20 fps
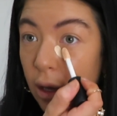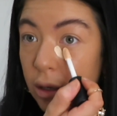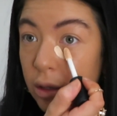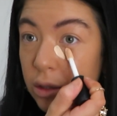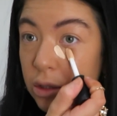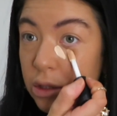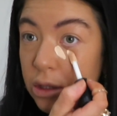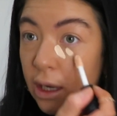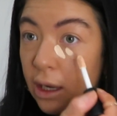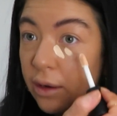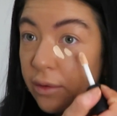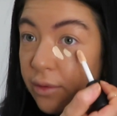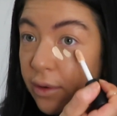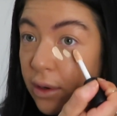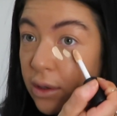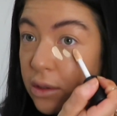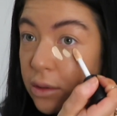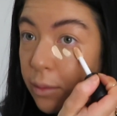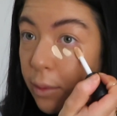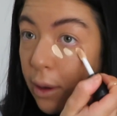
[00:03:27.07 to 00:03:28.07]
shade for
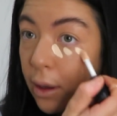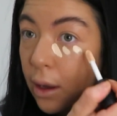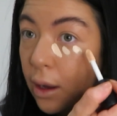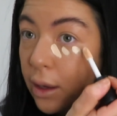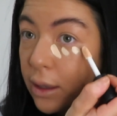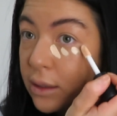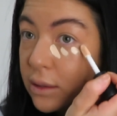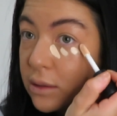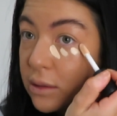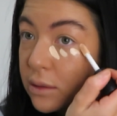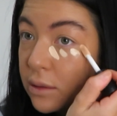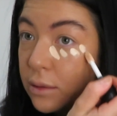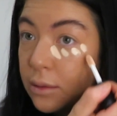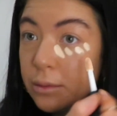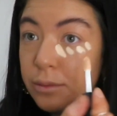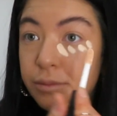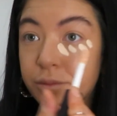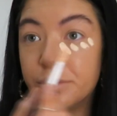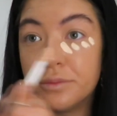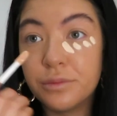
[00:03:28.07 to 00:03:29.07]
under my eyes.
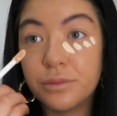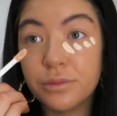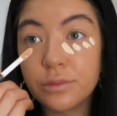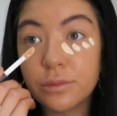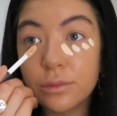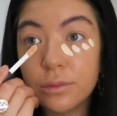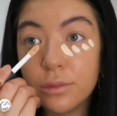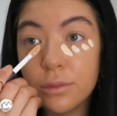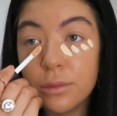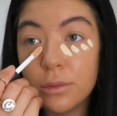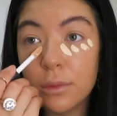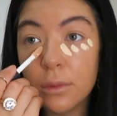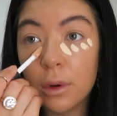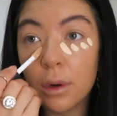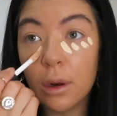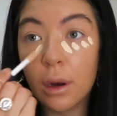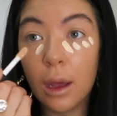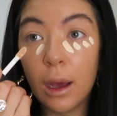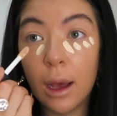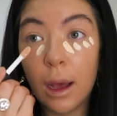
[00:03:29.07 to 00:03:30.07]

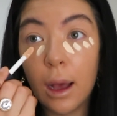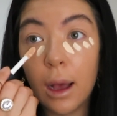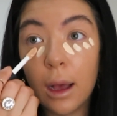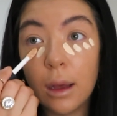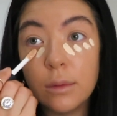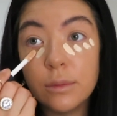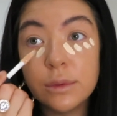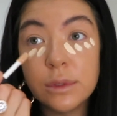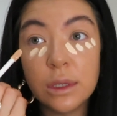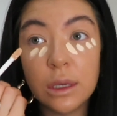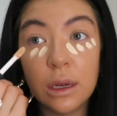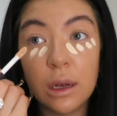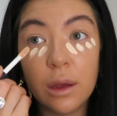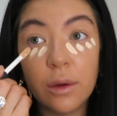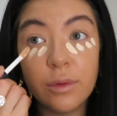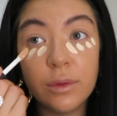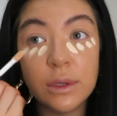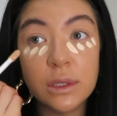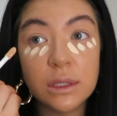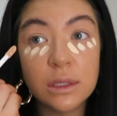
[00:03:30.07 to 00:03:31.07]
And I absolutely
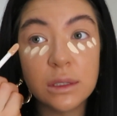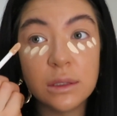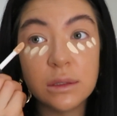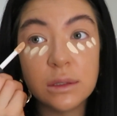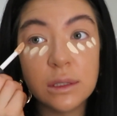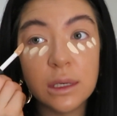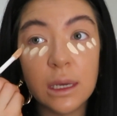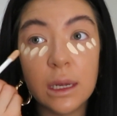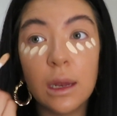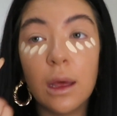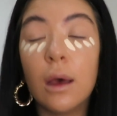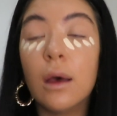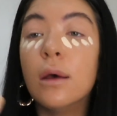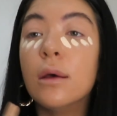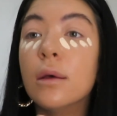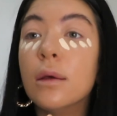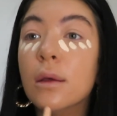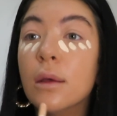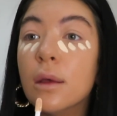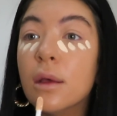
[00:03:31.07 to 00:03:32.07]
love this
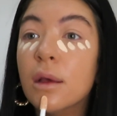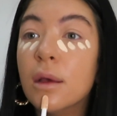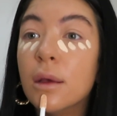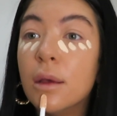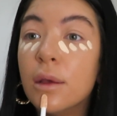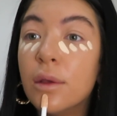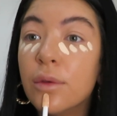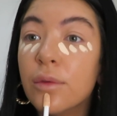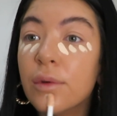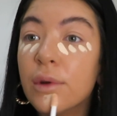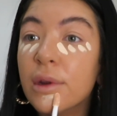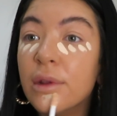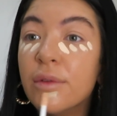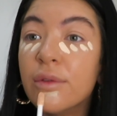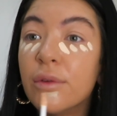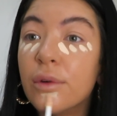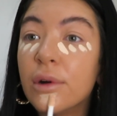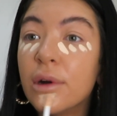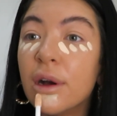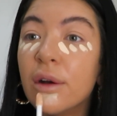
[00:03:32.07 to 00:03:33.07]
concealer. It's really
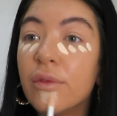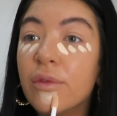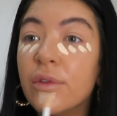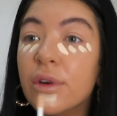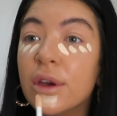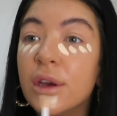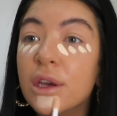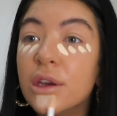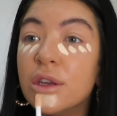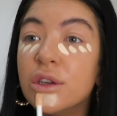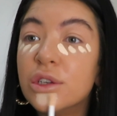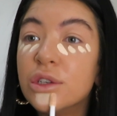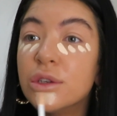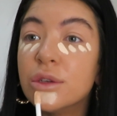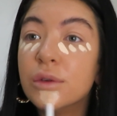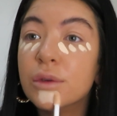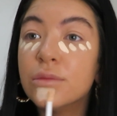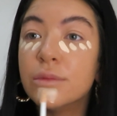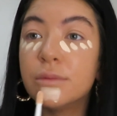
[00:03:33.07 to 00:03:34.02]
full coverage,